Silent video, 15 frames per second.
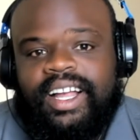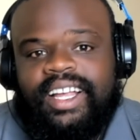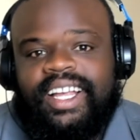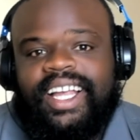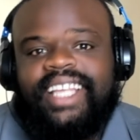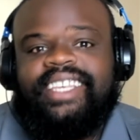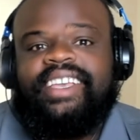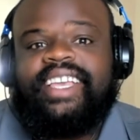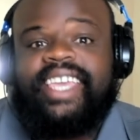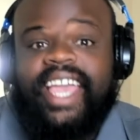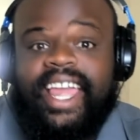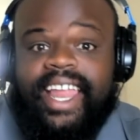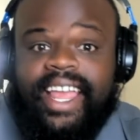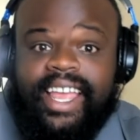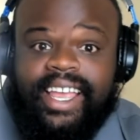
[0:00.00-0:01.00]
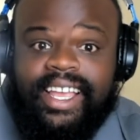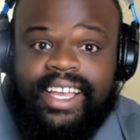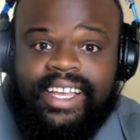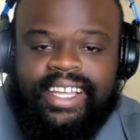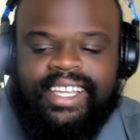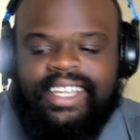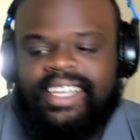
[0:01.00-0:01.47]
are you kidding?
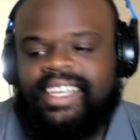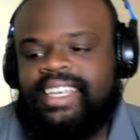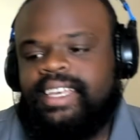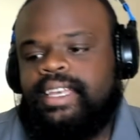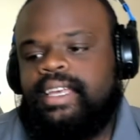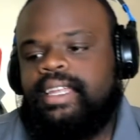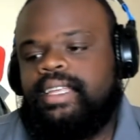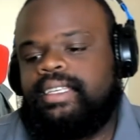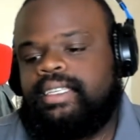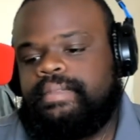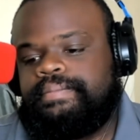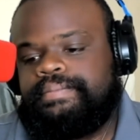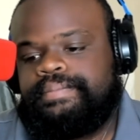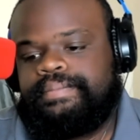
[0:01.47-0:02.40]
Listen,